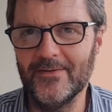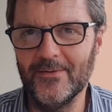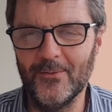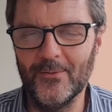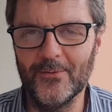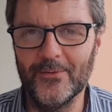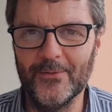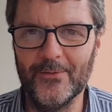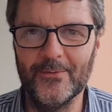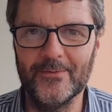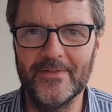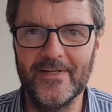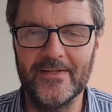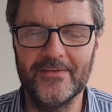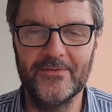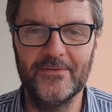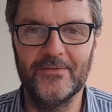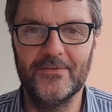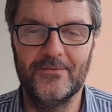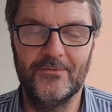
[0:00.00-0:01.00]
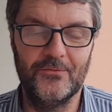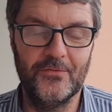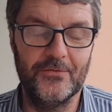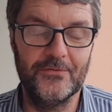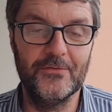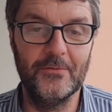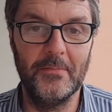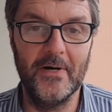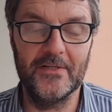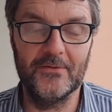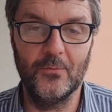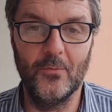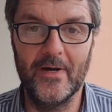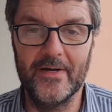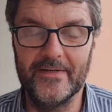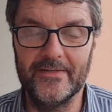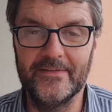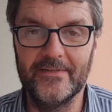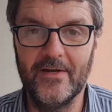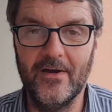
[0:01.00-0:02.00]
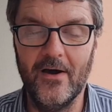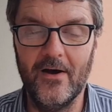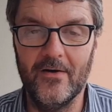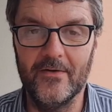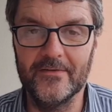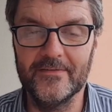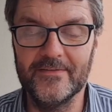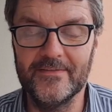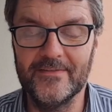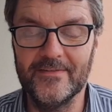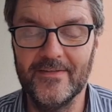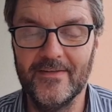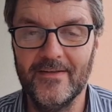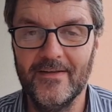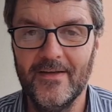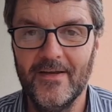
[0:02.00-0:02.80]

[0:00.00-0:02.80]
although that's just about what it costs,